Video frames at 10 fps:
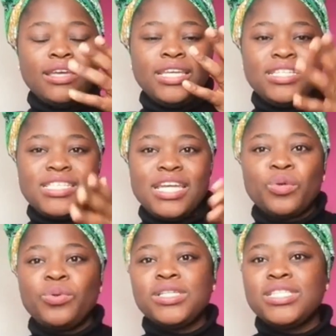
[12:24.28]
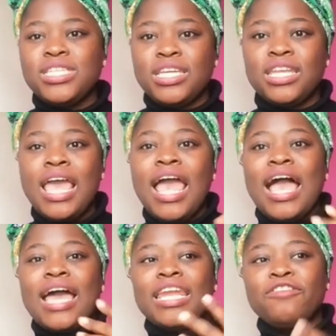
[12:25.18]
Indian cuisine.
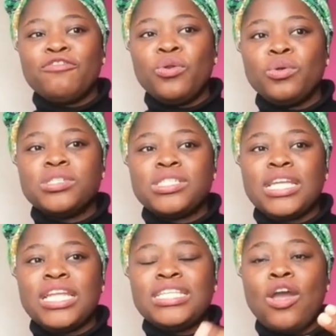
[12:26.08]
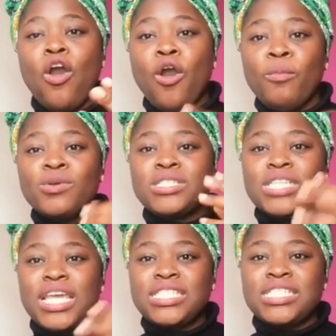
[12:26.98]
And I've noticed that it
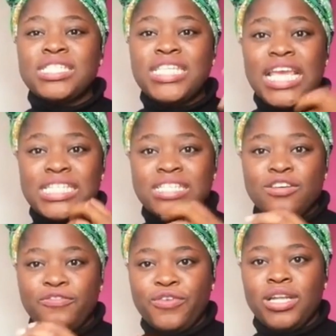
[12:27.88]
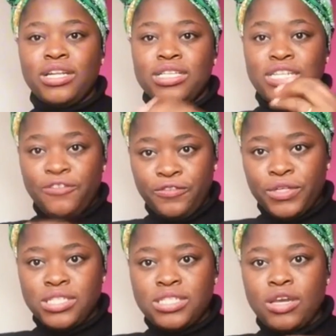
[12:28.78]
almost tastes
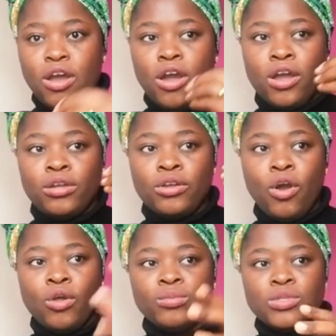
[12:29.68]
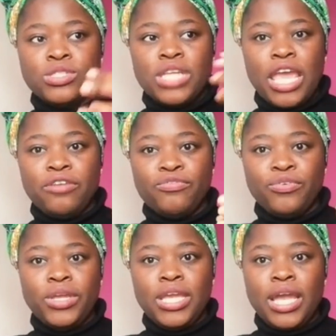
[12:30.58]
different on almost
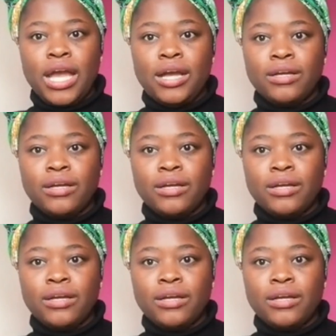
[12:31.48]
every